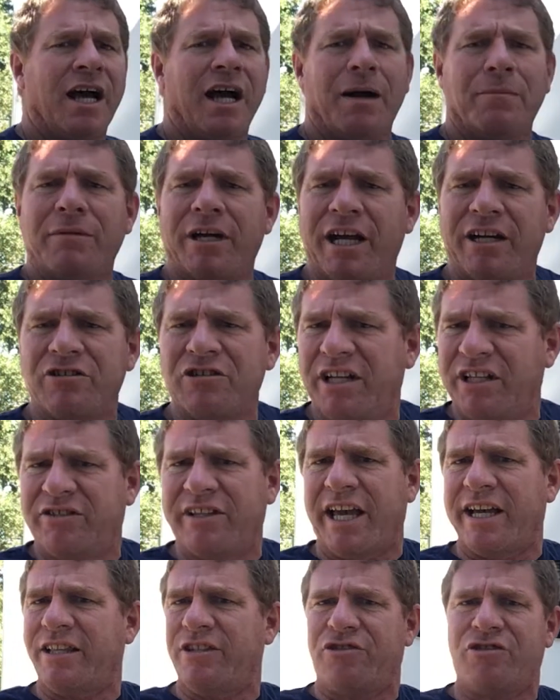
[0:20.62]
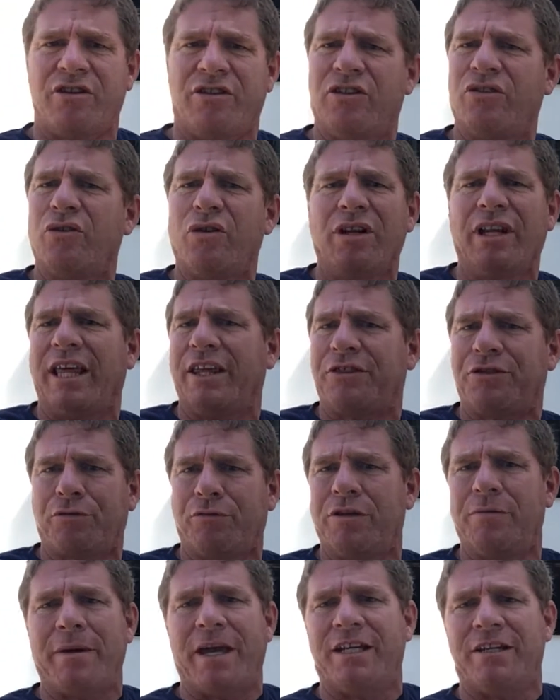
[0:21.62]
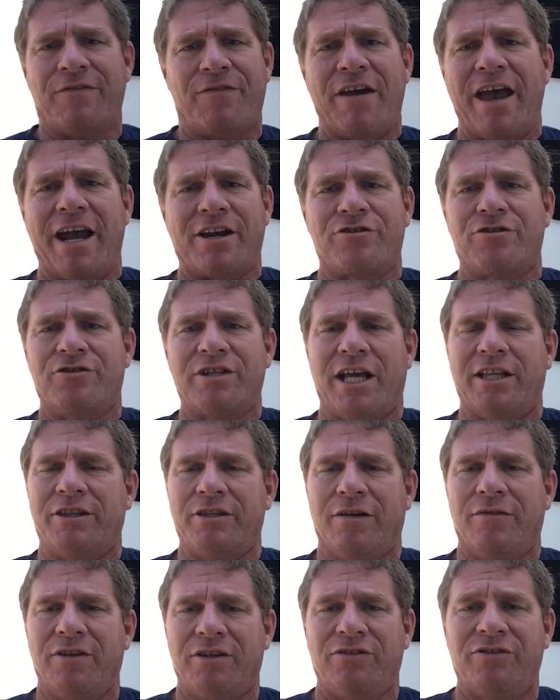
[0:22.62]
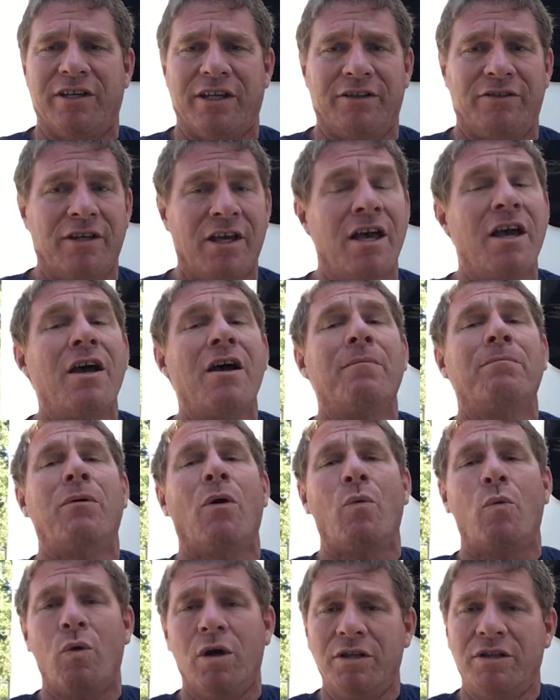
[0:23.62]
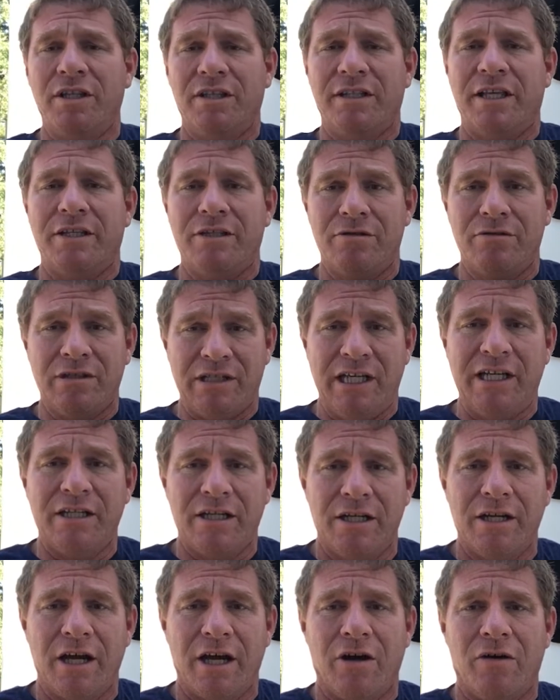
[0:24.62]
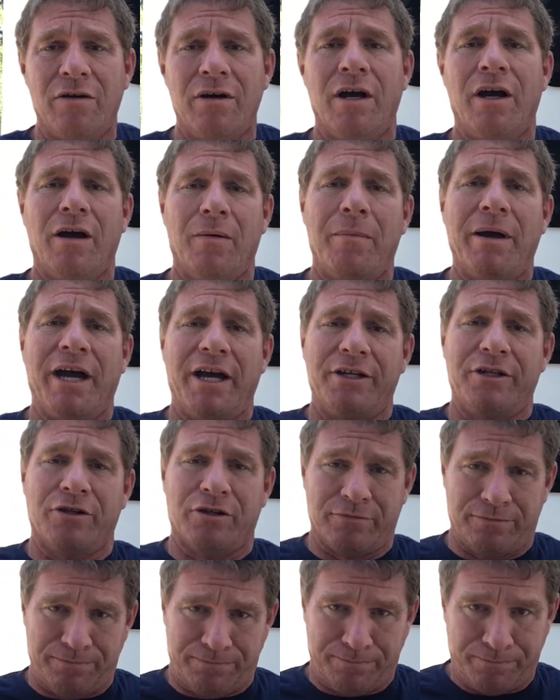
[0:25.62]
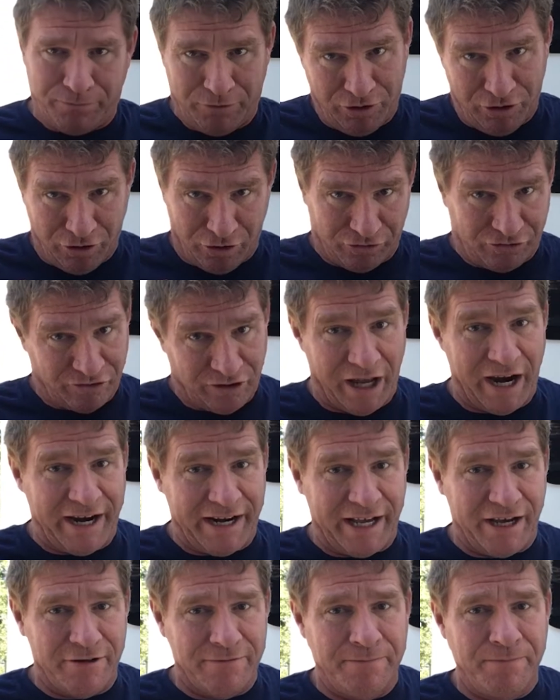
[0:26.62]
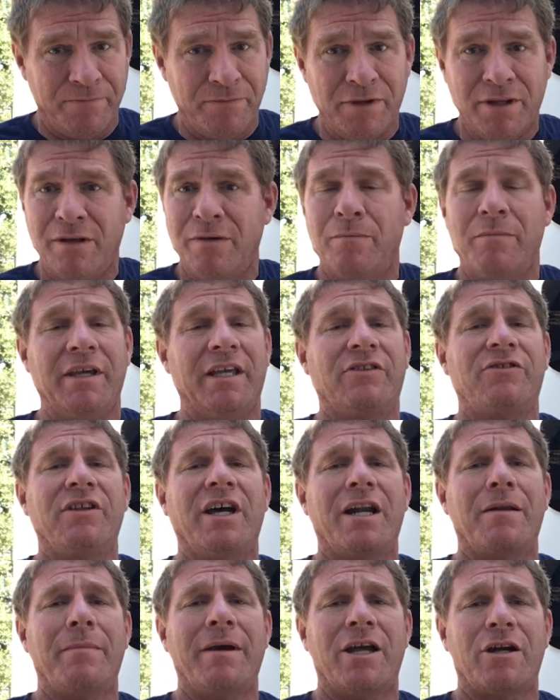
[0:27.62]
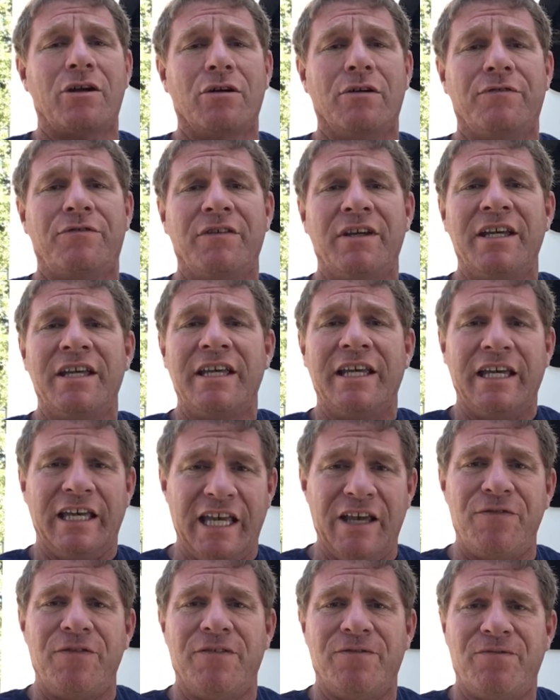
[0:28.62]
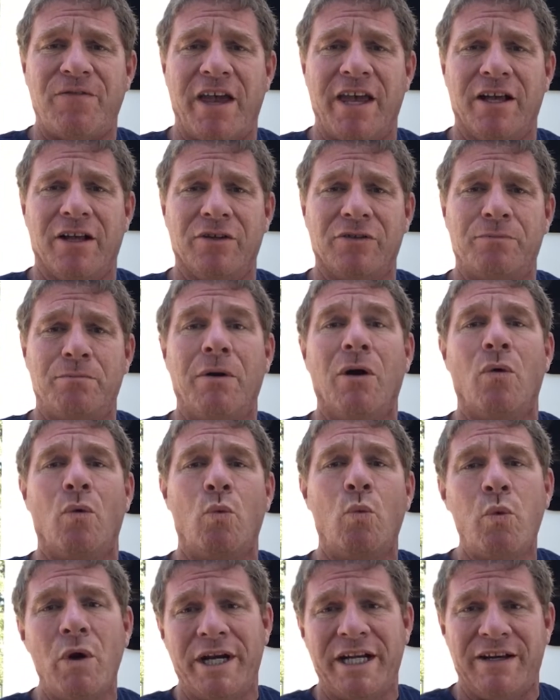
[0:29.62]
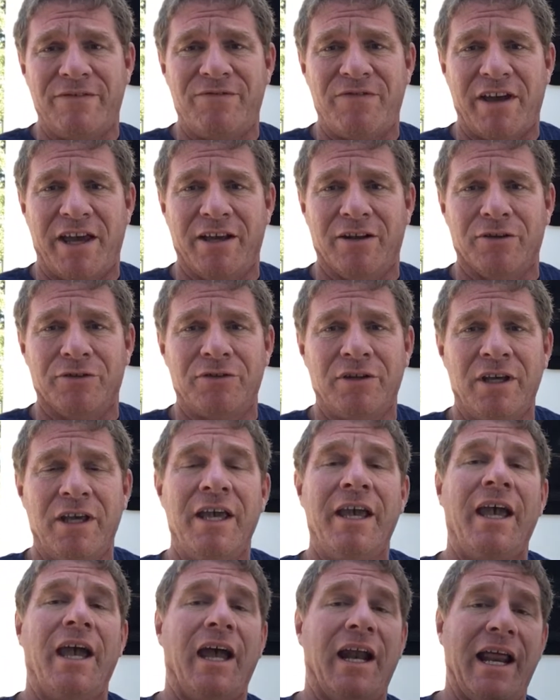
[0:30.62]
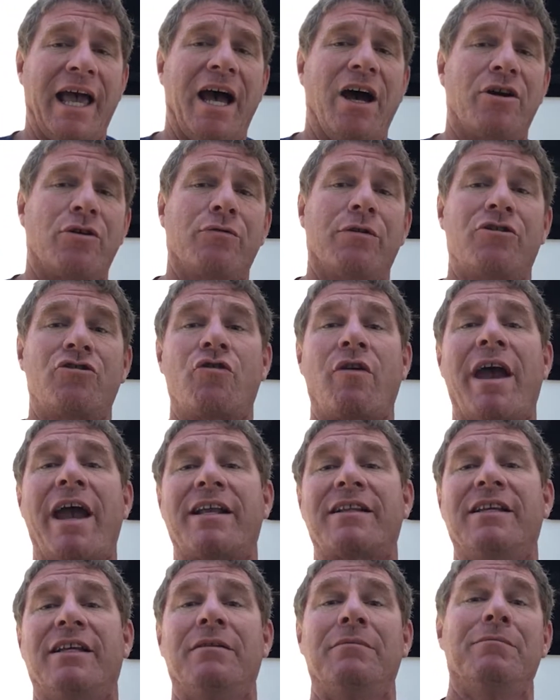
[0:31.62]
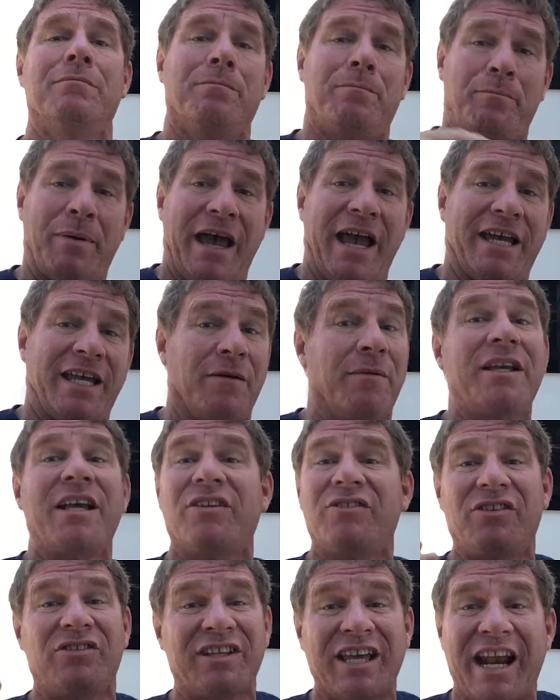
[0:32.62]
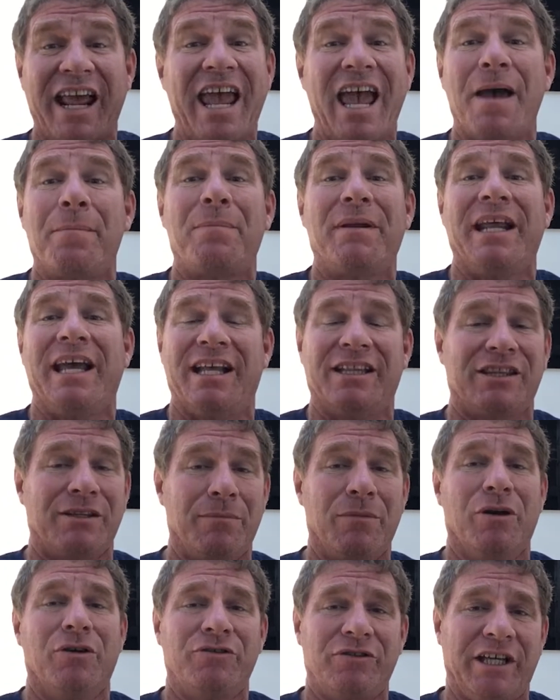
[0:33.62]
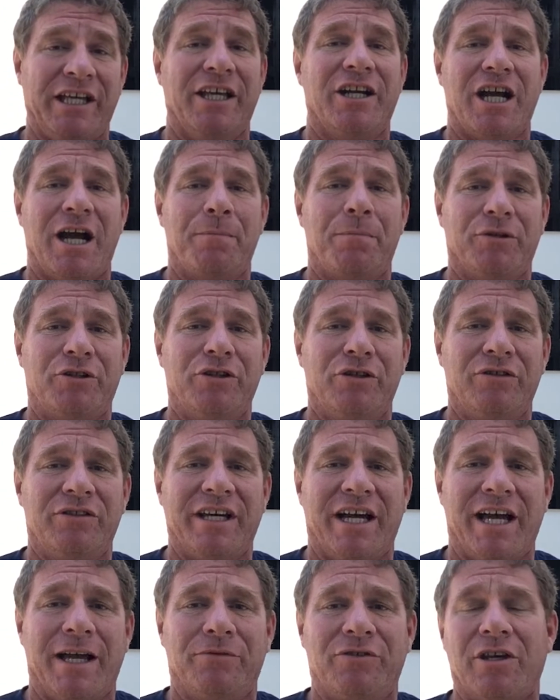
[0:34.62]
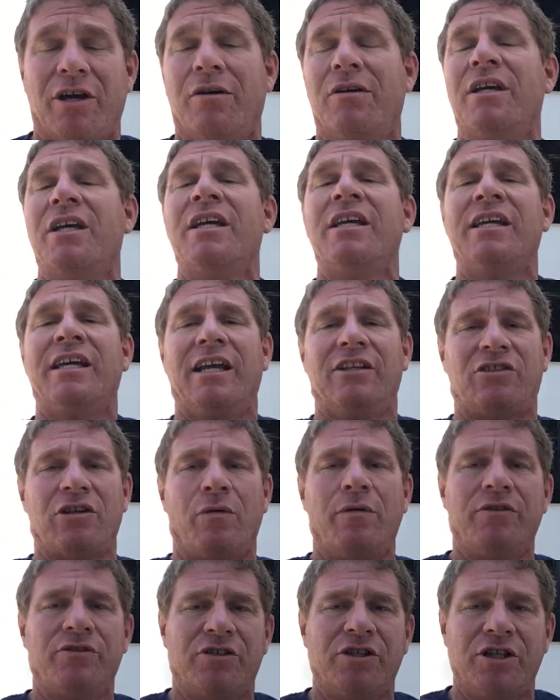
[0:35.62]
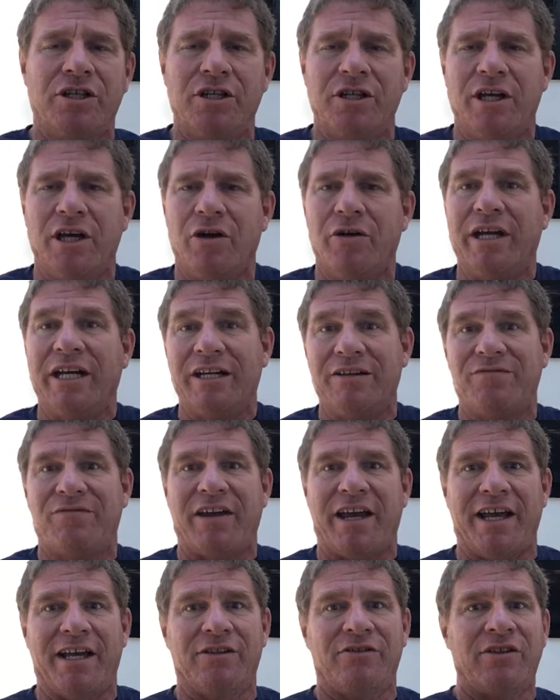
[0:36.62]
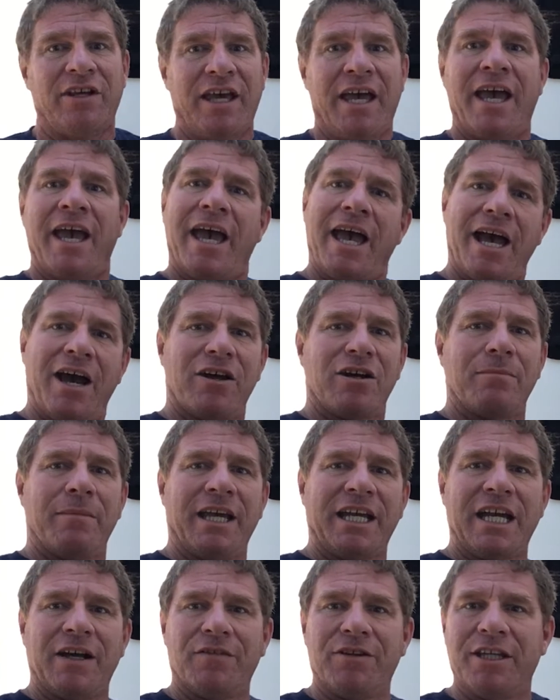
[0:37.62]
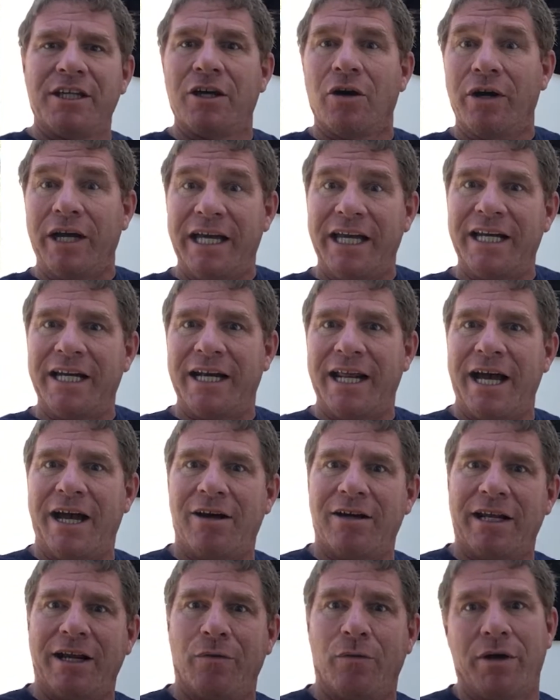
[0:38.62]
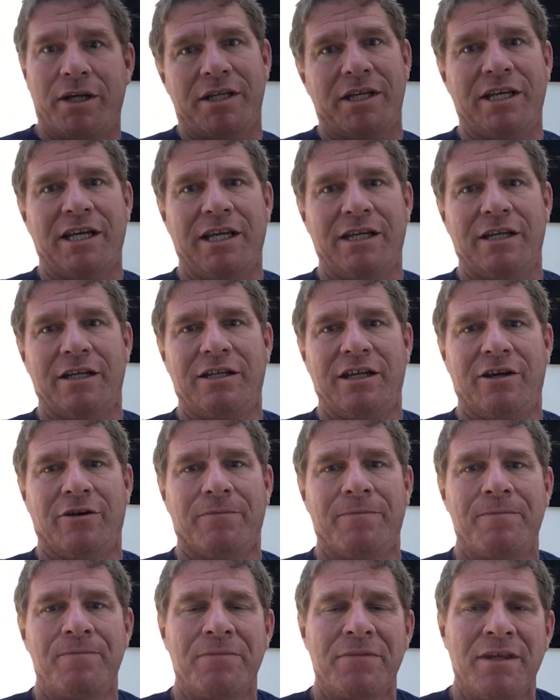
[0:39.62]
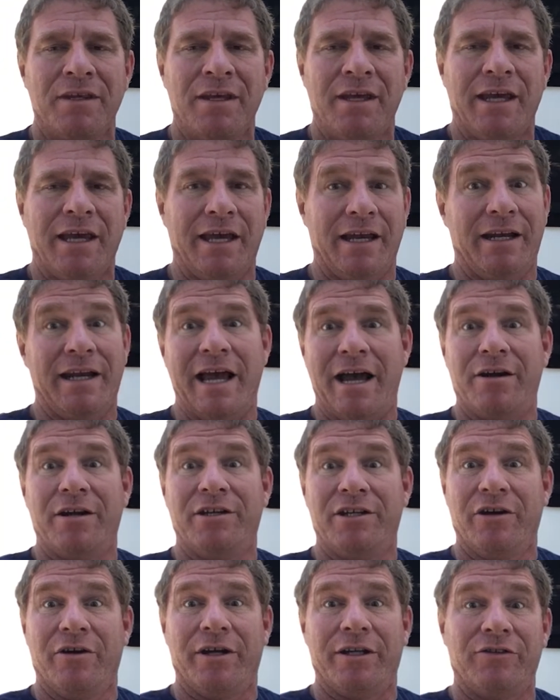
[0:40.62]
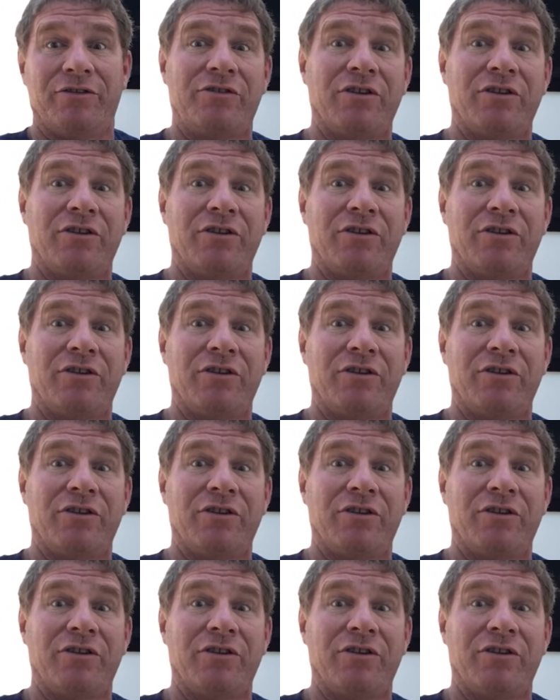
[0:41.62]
I'm not exactly sure. There's only like 3 manufacturers out there of these things. But one thing that you need to know about your slide out, it's not a matter of if it fails, but when it fails and how to retract it back in, because it's going to happen at the most inopportune time. So it's always good to know in advance how to make everything go in and out and what you need to do and how to do it.